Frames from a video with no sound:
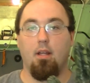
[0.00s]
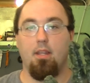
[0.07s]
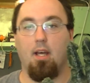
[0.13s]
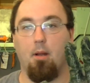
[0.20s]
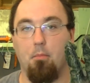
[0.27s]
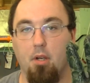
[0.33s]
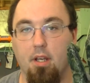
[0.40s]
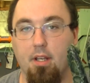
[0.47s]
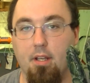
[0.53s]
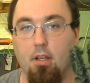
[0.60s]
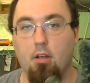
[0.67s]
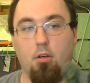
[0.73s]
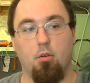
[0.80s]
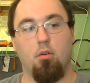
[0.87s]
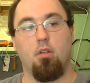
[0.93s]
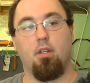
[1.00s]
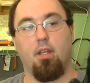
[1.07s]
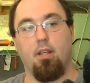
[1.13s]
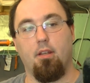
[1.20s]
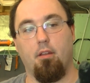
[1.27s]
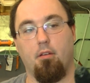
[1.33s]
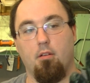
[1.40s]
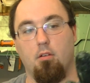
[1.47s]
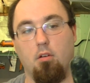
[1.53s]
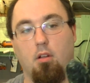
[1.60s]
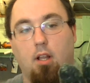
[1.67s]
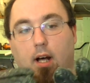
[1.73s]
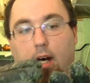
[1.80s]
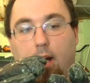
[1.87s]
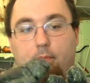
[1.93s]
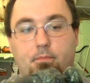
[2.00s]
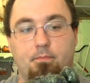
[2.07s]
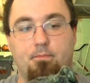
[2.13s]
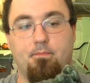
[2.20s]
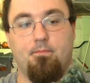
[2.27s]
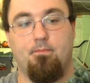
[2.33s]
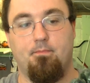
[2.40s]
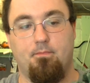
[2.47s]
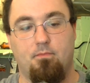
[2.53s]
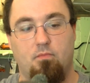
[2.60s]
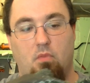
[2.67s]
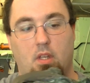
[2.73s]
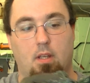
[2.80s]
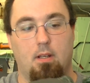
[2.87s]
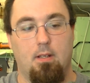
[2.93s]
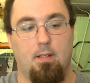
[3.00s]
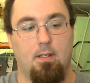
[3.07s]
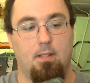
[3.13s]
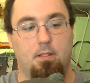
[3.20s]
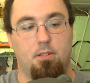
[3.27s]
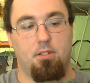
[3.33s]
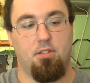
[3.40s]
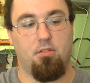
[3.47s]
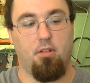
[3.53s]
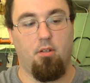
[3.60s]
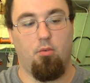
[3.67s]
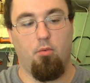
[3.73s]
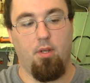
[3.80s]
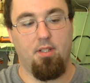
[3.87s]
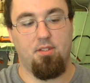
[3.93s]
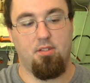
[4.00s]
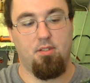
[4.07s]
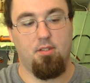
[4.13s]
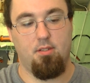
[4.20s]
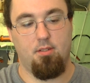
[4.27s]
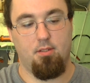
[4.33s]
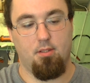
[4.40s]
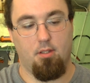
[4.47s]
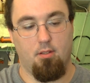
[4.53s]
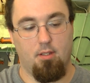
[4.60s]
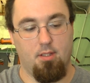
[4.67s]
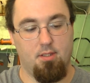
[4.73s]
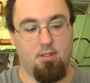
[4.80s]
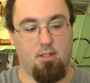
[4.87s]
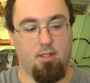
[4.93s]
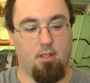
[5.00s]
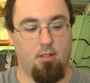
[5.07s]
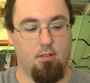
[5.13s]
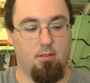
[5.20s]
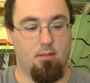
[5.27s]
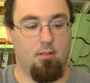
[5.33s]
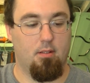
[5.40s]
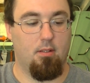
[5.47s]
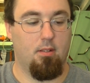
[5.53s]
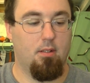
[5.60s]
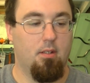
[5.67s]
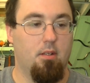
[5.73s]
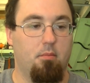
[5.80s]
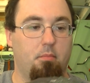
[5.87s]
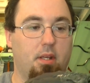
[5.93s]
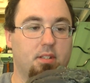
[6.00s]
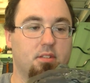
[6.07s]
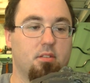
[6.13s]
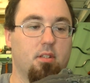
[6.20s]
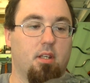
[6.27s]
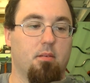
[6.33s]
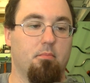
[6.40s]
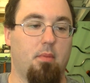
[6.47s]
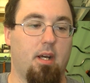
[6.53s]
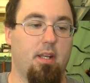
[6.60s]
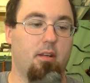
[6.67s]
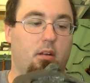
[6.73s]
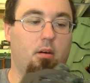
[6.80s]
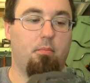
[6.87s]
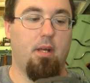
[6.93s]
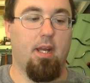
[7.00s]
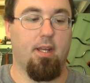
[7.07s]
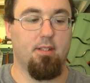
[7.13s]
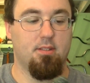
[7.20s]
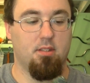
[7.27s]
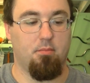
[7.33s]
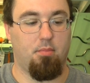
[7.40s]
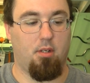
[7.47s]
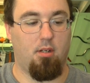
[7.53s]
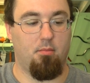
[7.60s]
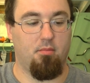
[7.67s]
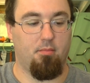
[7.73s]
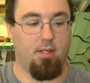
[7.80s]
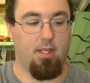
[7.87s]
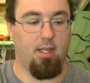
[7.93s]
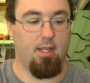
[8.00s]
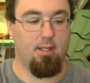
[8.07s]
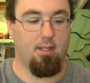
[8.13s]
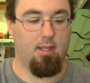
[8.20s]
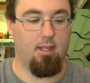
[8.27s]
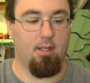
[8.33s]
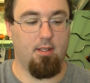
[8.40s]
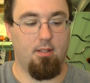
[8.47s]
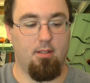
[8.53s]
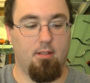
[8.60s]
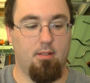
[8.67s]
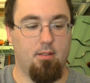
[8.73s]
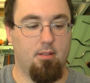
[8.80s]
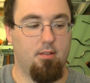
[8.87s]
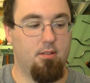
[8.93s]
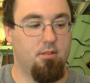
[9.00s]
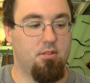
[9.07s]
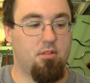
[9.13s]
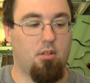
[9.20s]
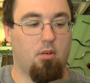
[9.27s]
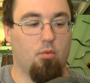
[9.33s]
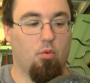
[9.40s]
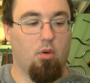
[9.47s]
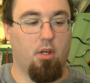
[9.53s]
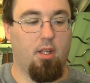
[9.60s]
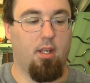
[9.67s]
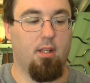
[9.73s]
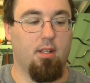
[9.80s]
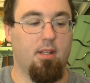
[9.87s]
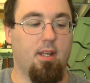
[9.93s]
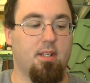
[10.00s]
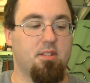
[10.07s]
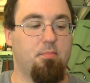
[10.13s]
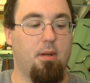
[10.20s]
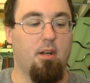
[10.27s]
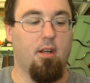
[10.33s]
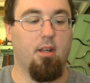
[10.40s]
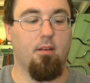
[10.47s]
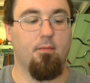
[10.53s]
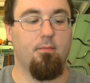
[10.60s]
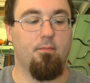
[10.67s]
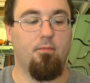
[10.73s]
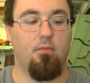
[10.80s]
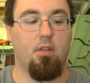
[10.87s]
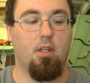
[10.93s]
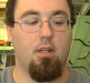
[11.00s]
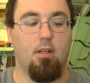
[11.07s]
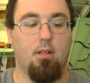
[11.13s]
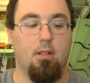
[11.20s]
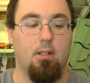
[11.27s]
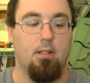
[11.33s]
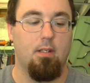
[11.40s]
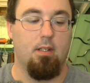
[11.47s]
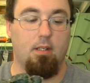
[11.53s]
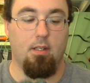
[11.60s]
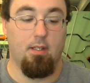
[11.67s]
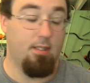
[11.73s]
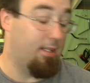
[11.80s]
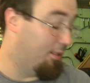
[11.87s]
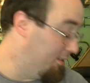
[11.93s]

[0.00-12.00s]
Now I'm ready to go get another little glob, just so I don't waste the grease. I can basically combine it all back into the palm of my hand again and start working the next bearing. Now in